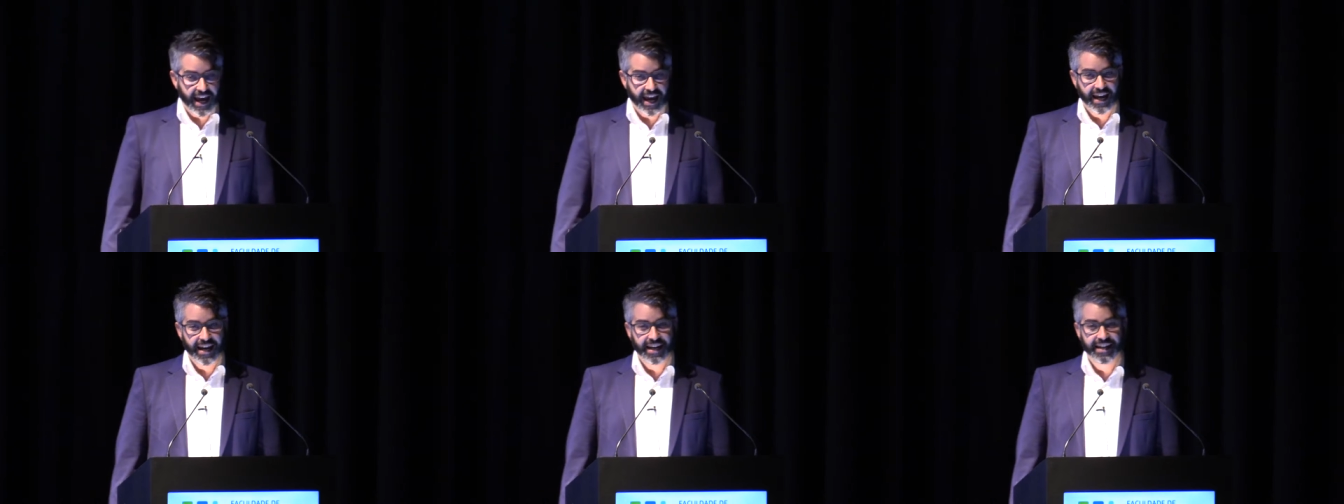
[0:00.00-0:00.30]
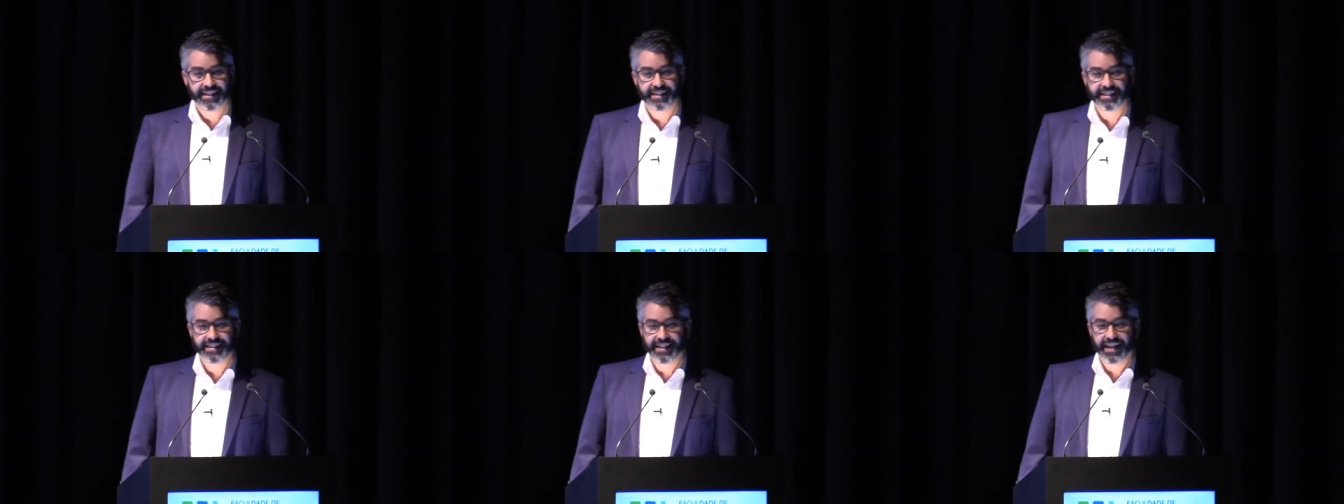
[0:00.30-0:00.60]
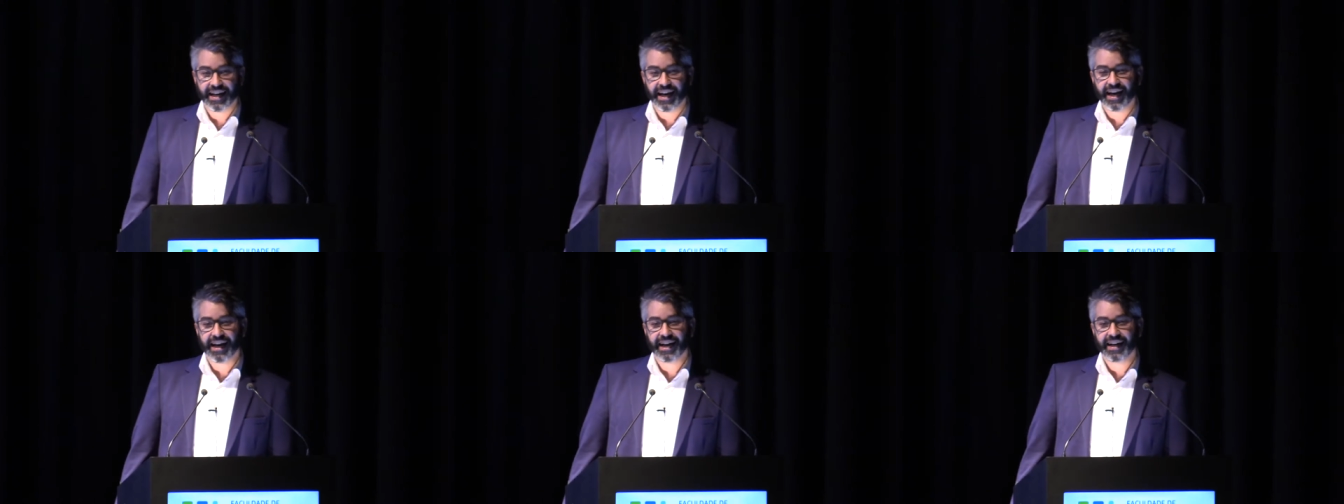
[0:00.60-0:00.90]
And
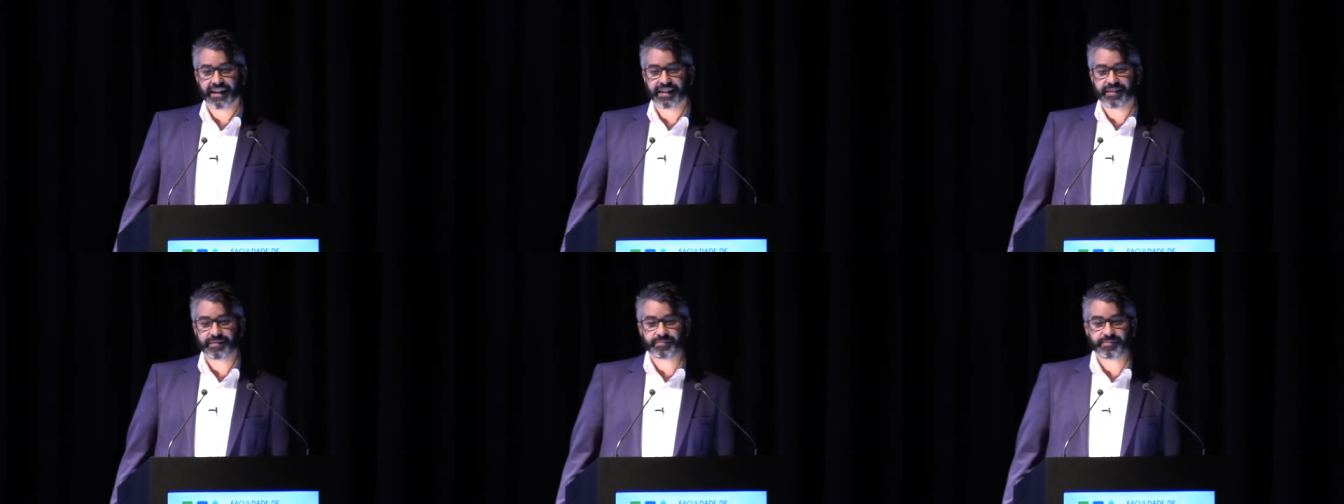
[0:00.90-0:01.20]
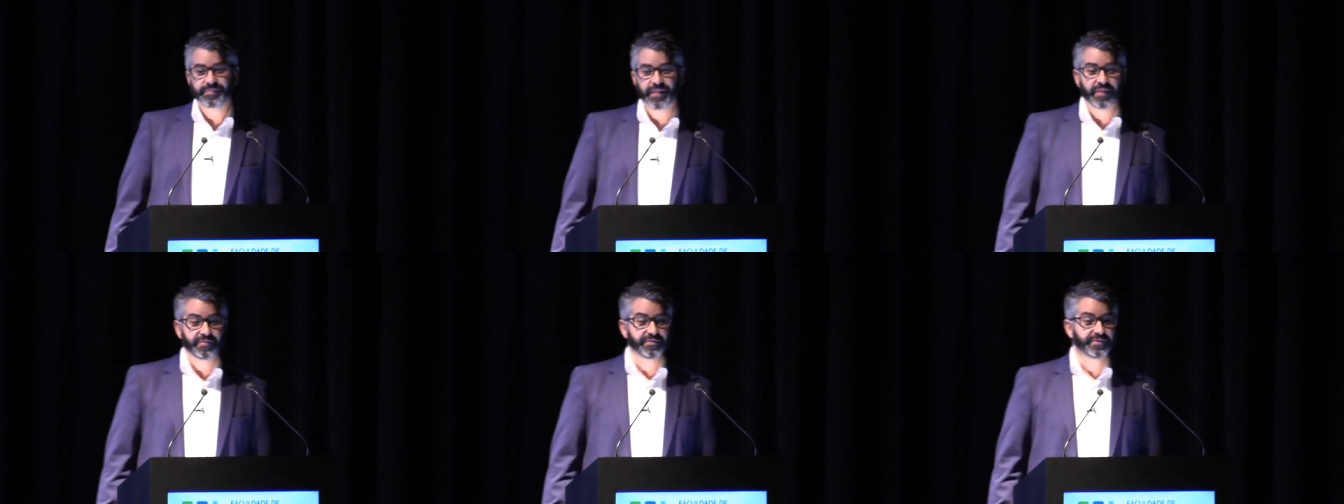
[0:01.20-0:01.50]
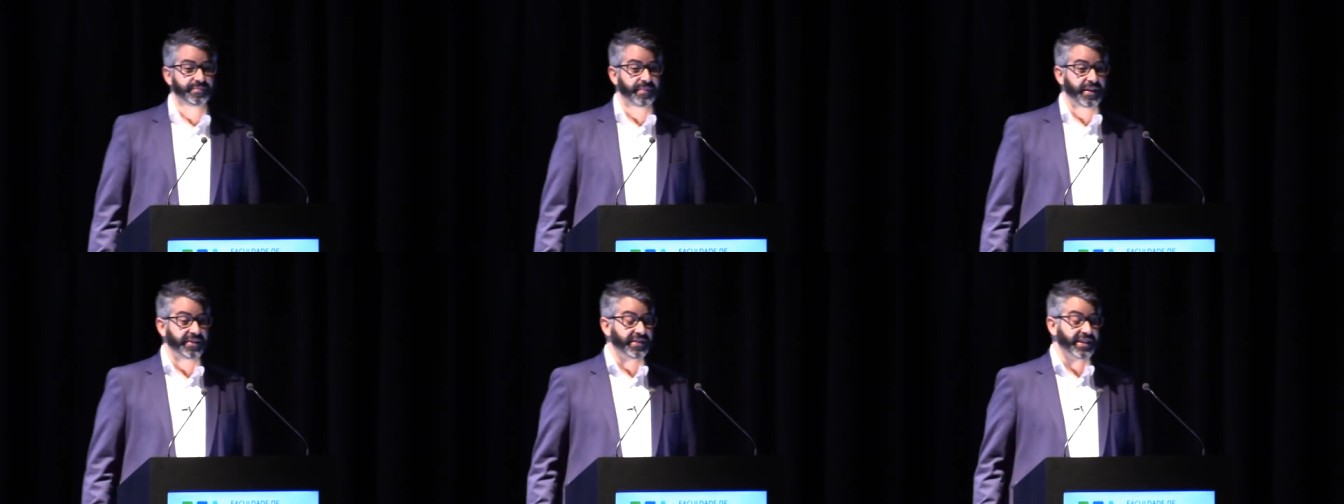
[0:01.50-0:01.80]

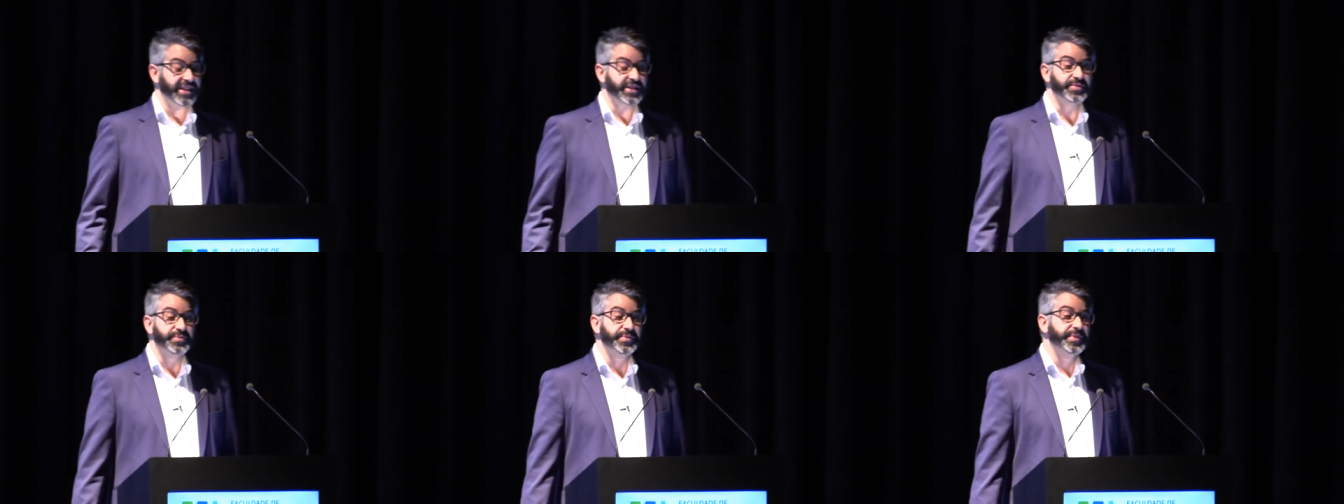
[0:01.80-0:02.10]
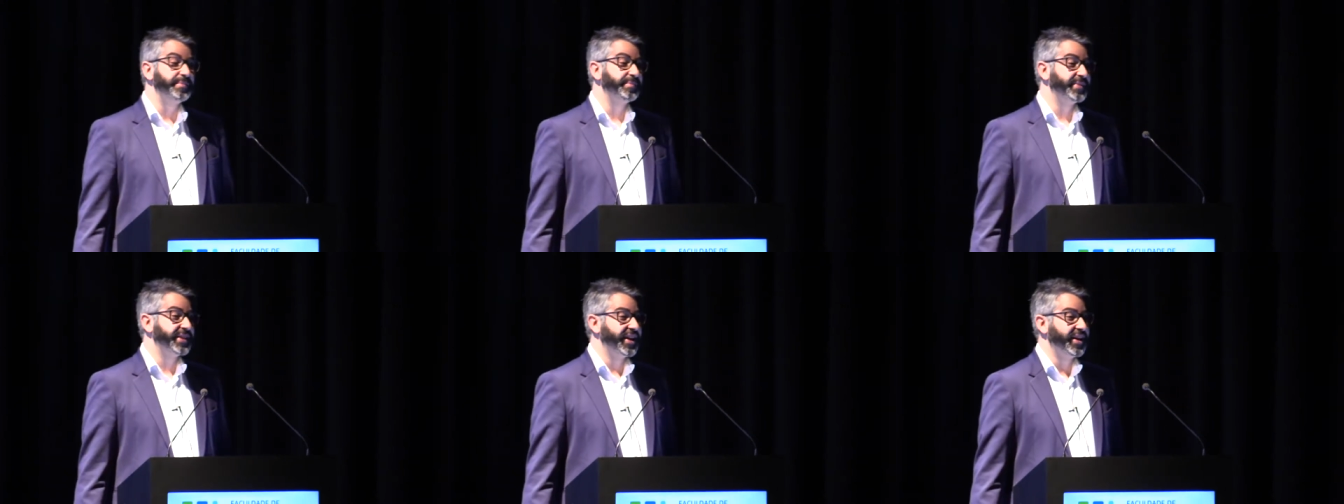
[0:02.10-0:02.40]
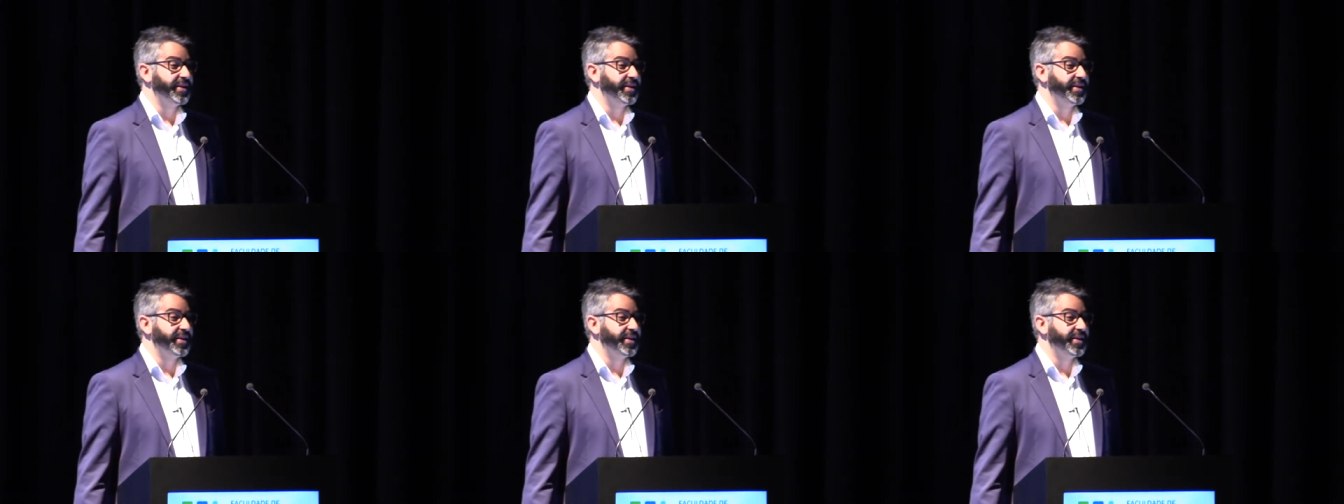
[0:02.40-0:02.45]
I'm extremely